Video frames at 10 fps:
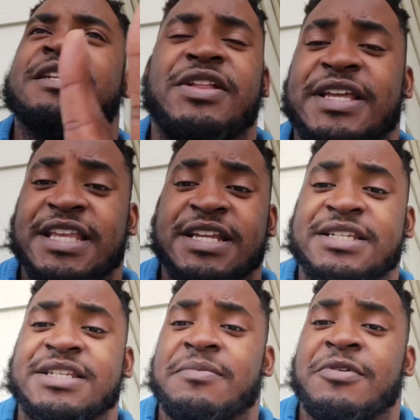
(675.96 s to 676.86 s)
until like the end
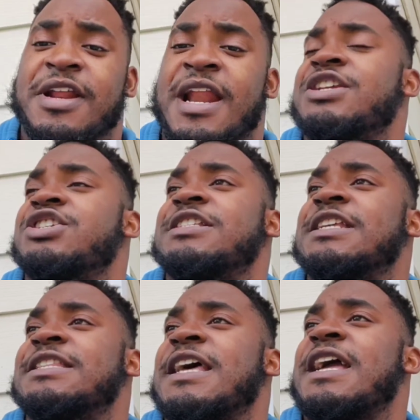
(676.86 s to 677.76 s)
of summer, and I just
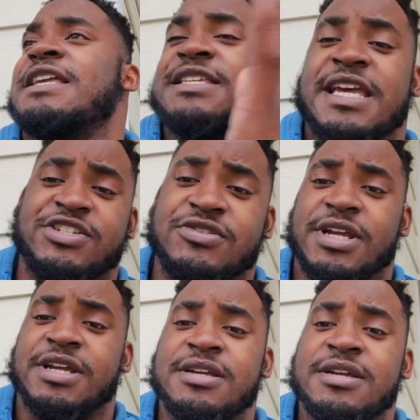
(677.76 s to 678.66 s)
did that
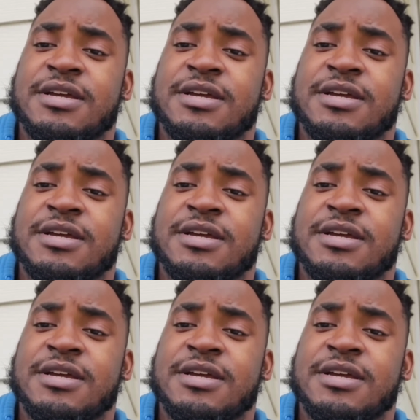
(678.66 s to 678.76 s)
yesterday.